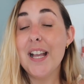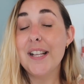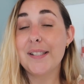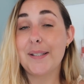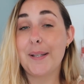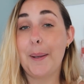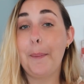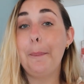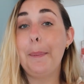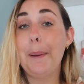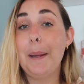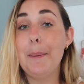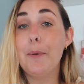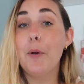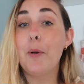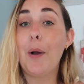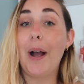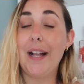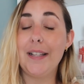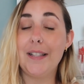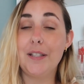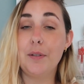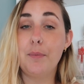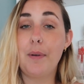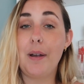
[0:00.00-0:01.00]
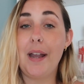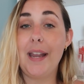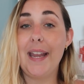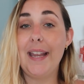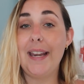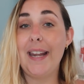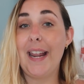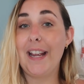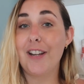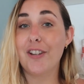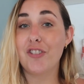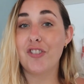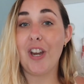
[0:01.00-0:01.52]
Some people had to wait
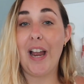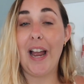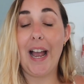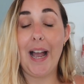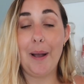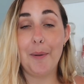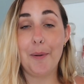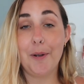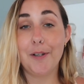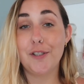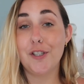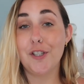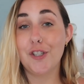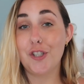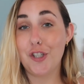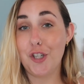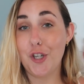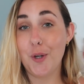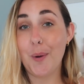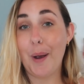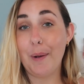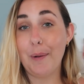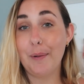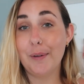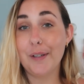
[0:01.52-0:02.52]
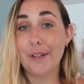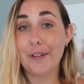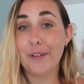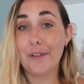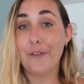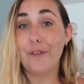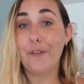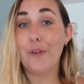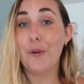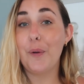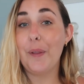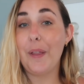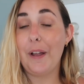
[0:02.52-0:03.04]
an extra hour to 2 hours
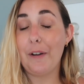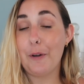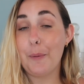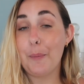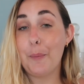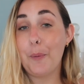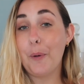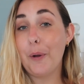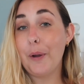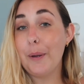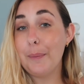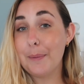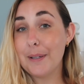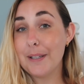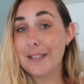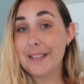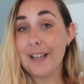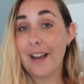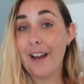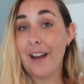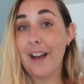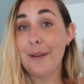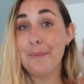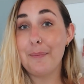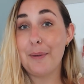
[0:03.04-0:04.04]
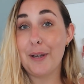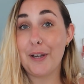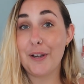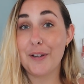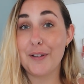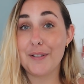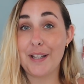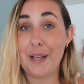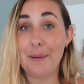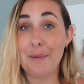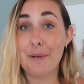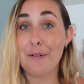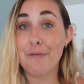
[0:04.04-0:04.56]
for their appointment time
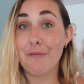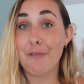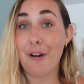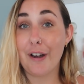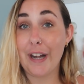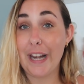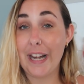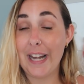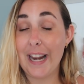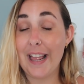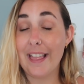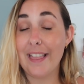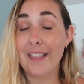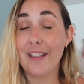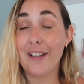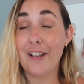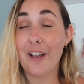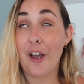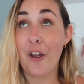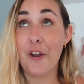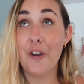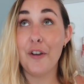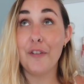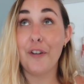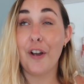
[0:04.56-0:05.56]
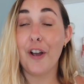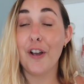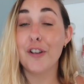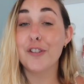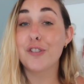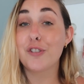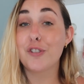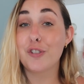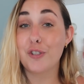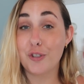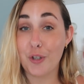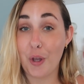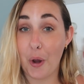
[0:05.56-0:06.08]
because they were running over
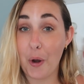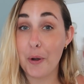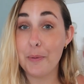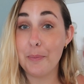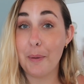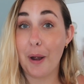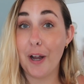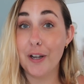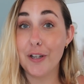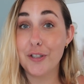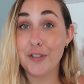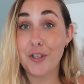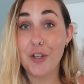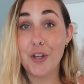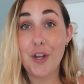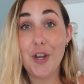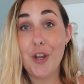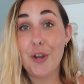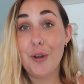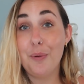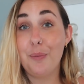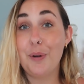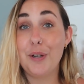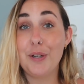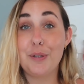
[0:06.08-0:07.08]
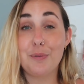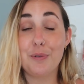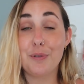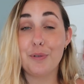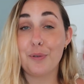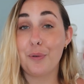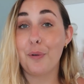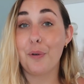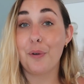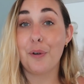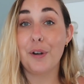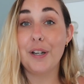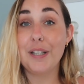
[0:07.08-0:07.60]
so much, which was
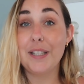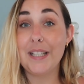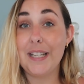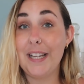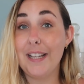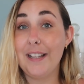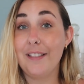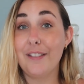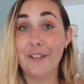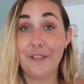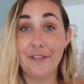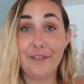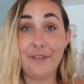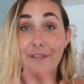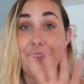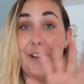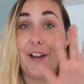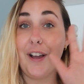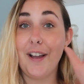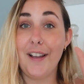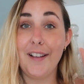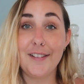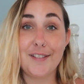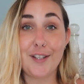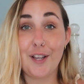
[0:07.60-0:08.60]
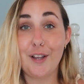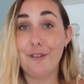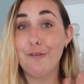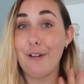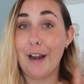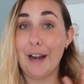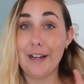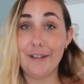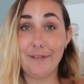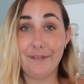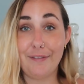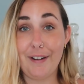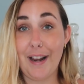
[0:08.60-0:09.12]
already the first
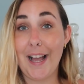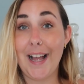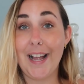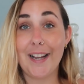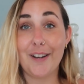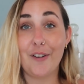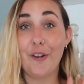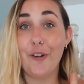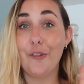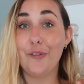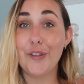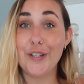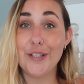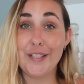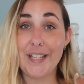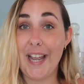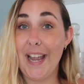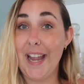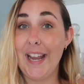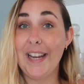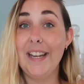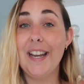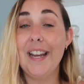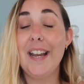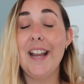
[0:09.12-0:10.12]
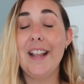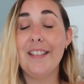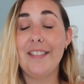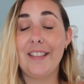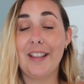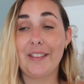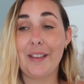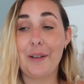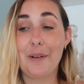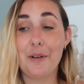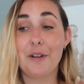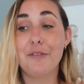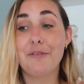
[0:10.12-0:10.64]
red flag of the day,
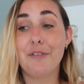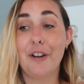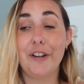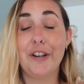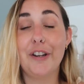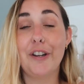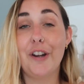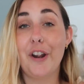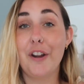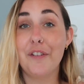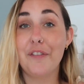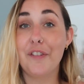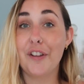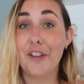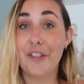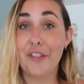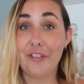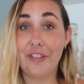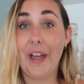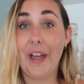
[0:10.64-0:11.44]
that they were running over